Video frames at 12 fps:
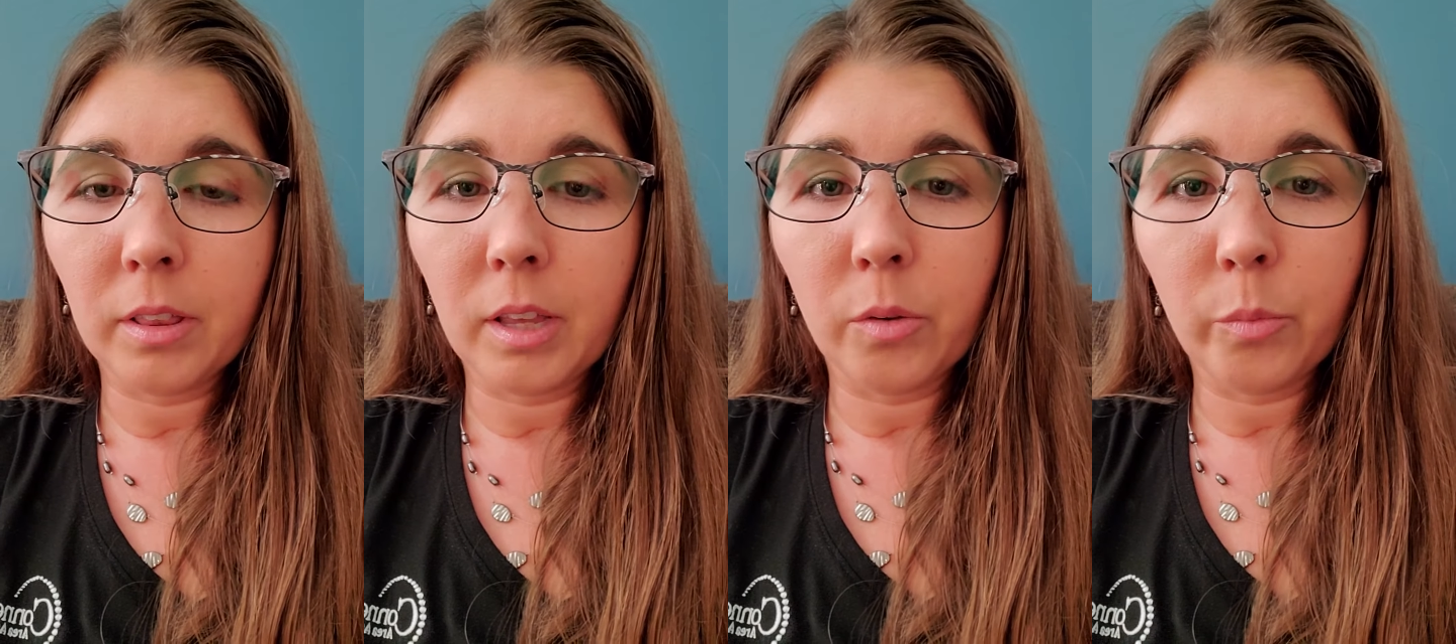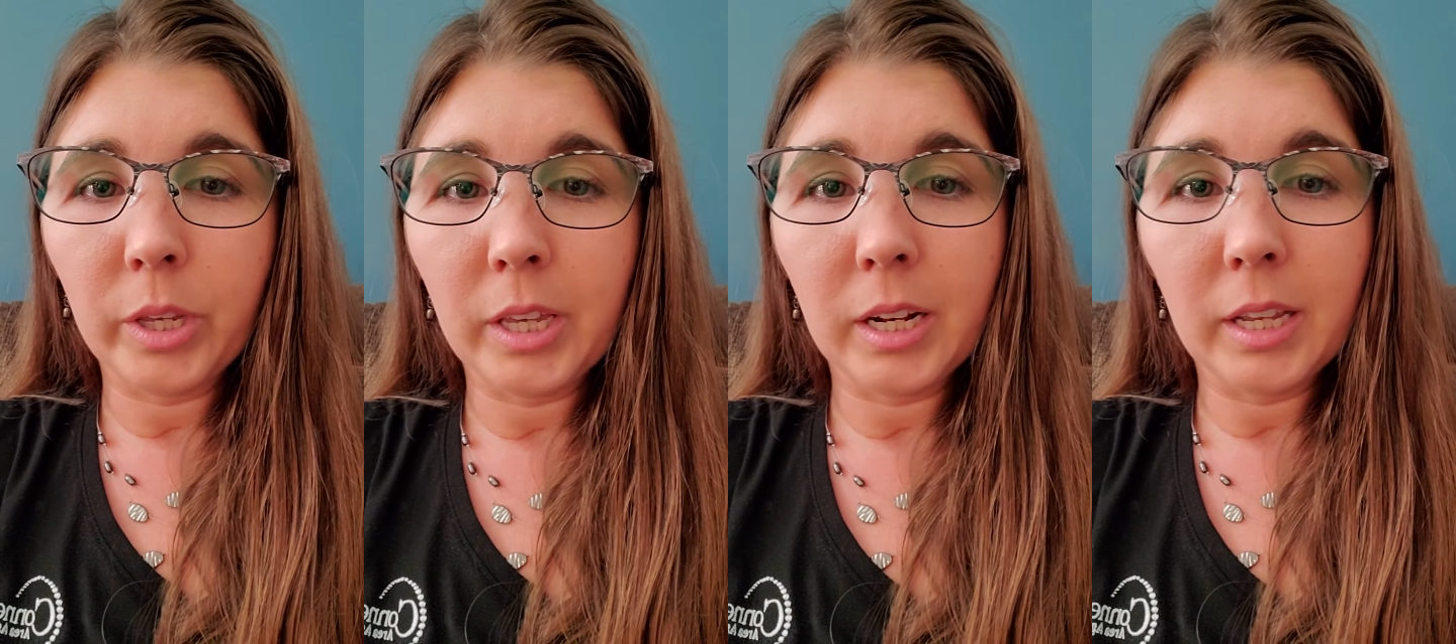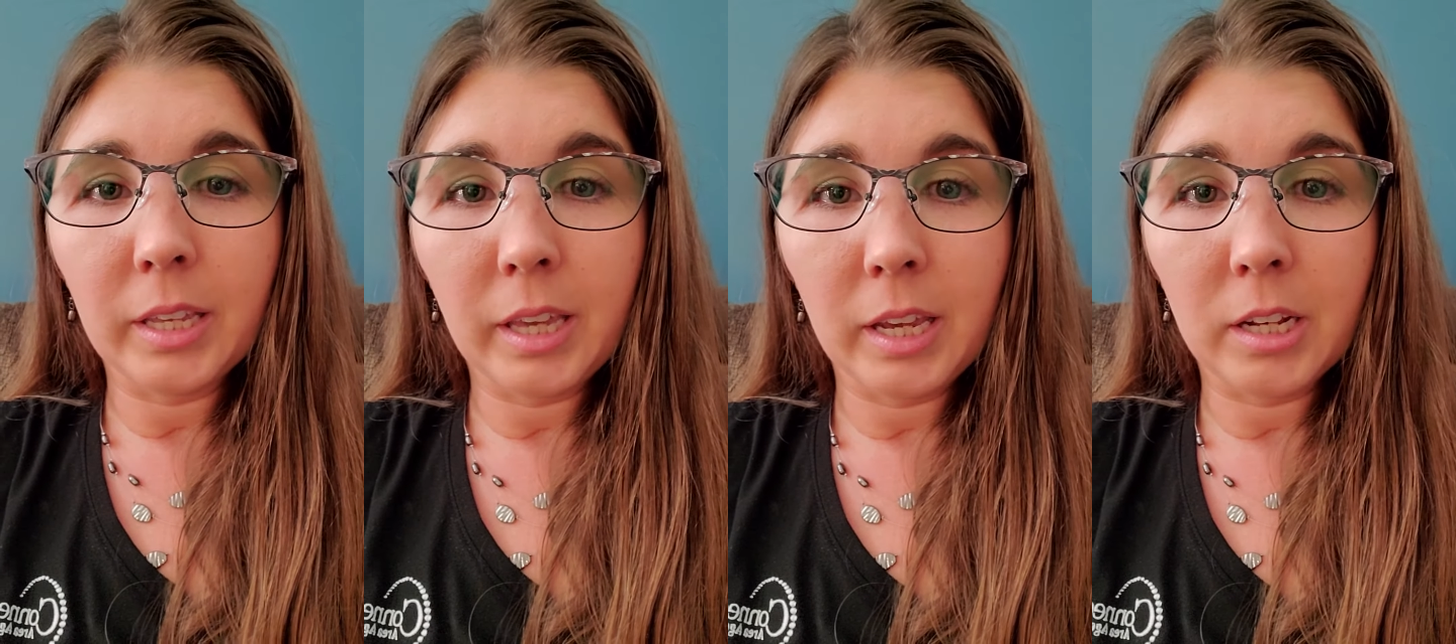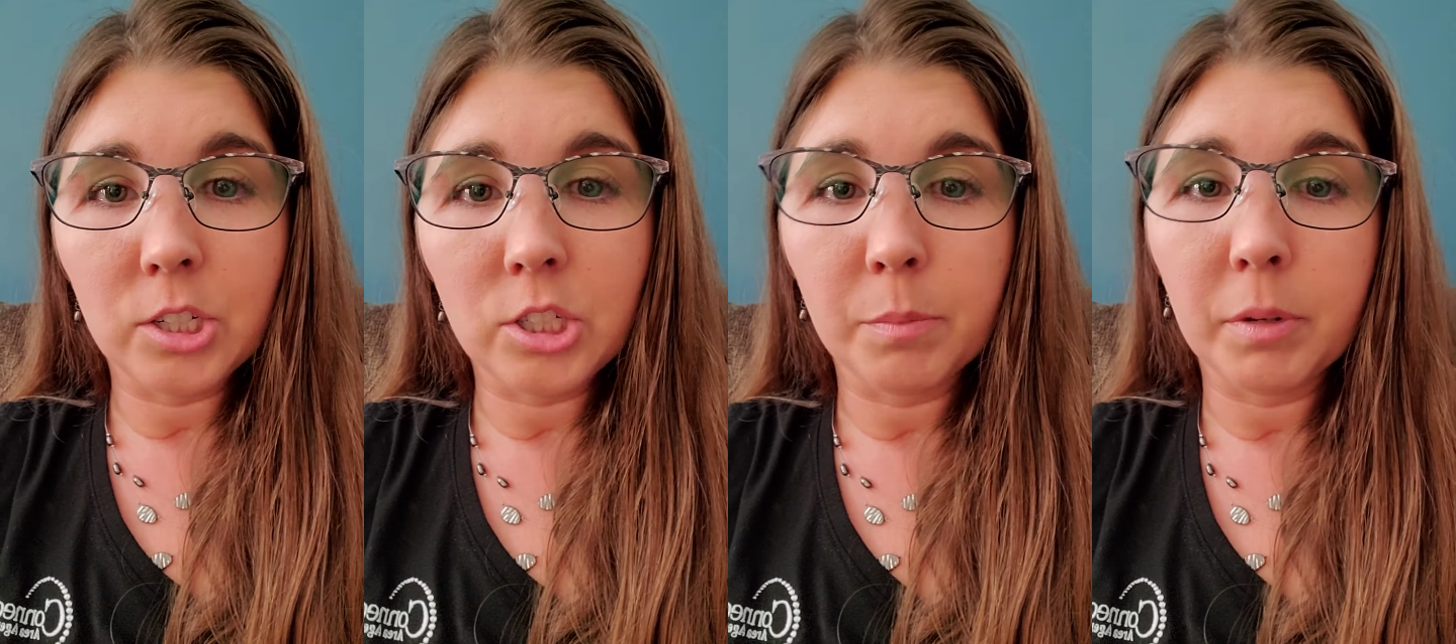that we can
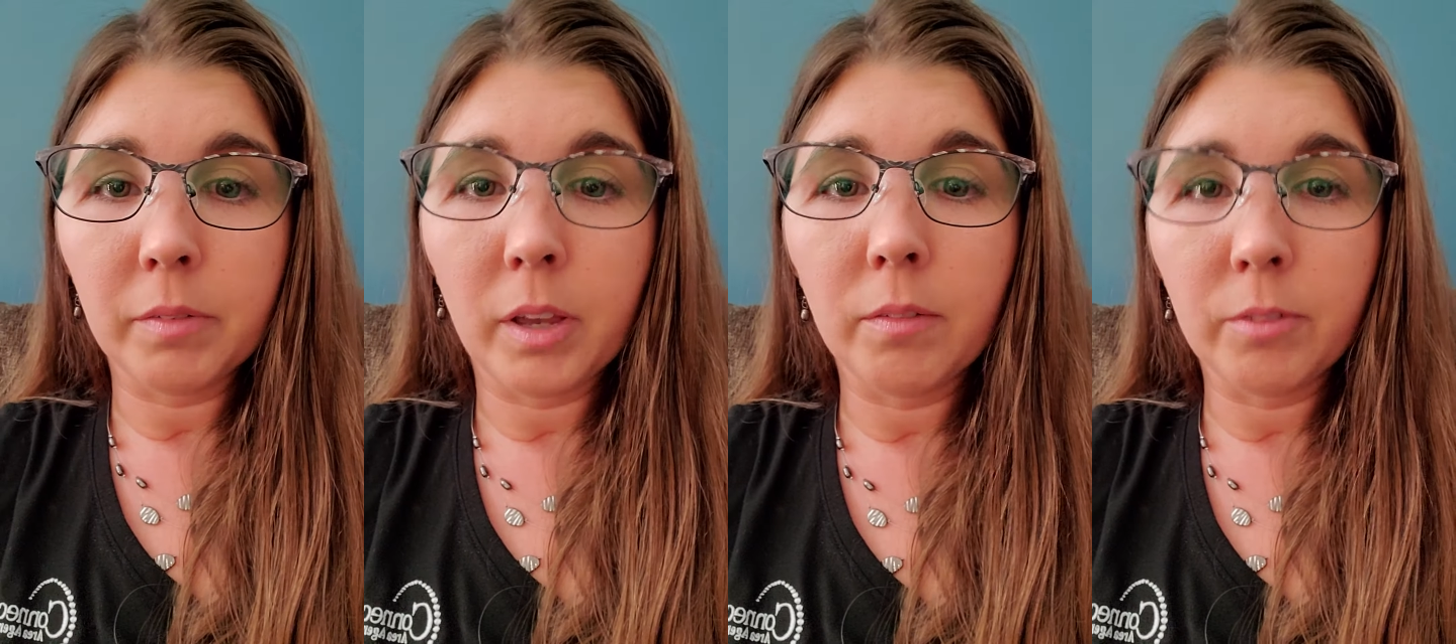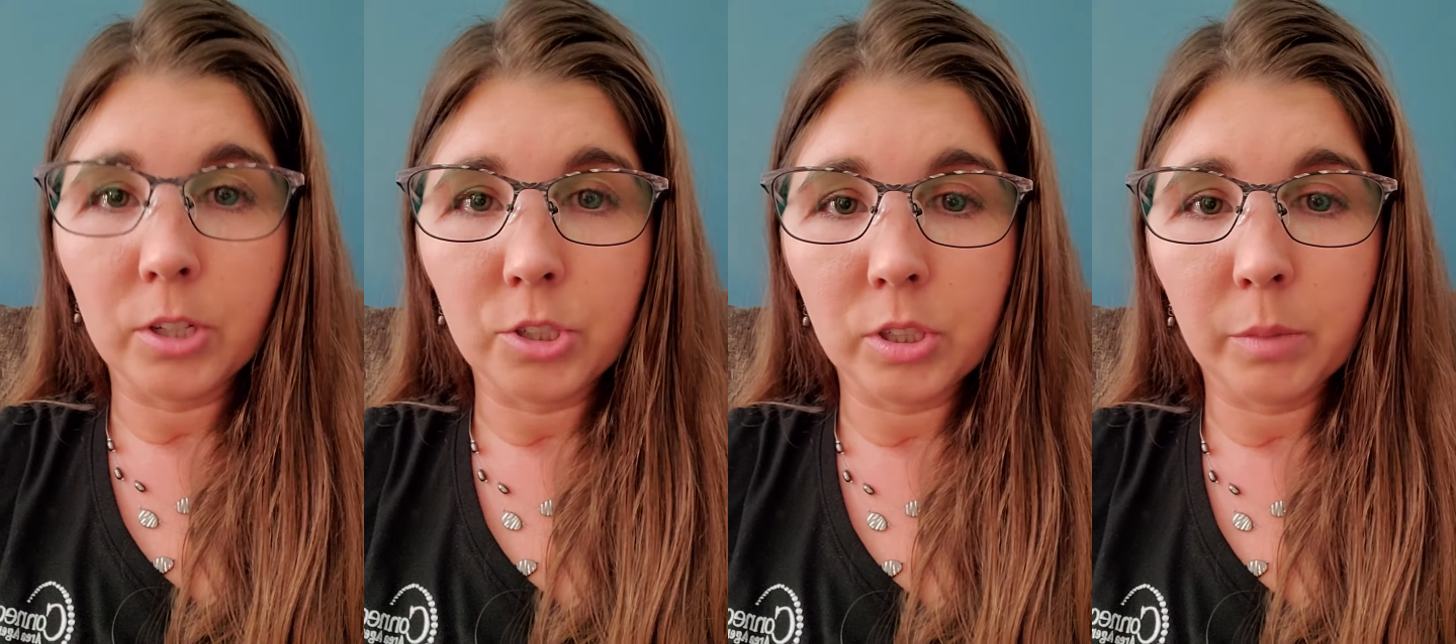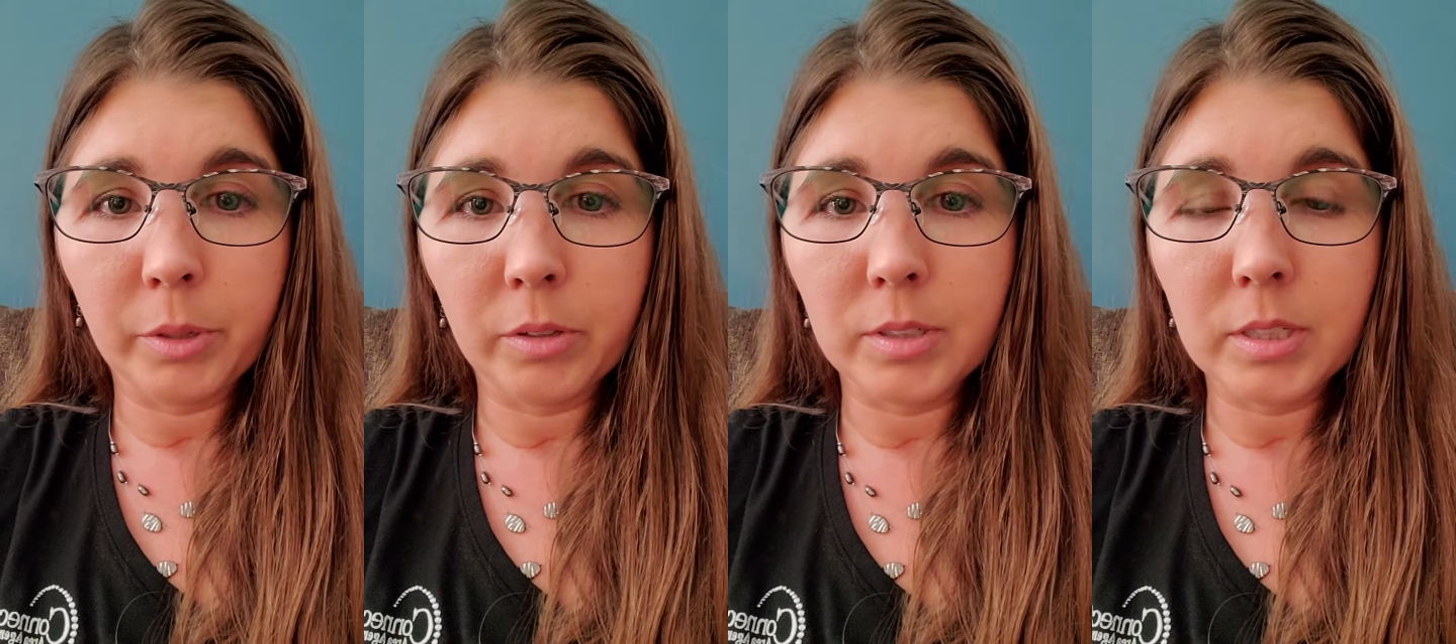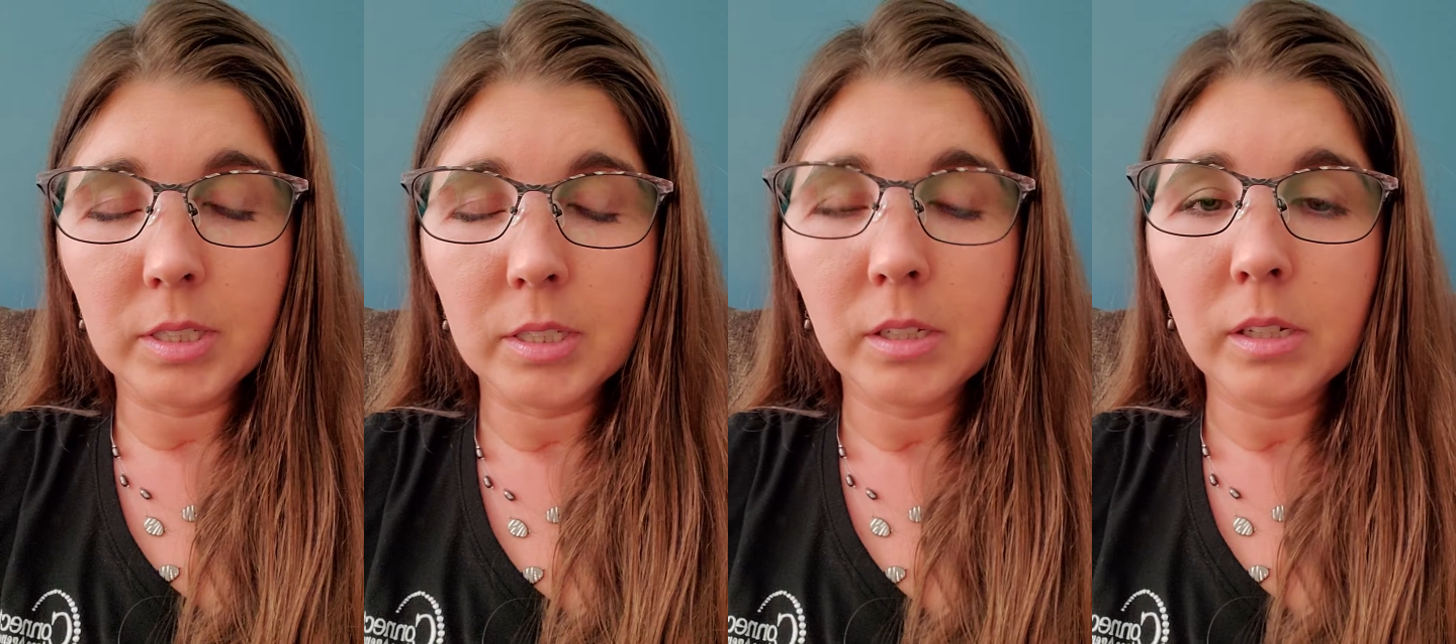engage to prevent future abuse.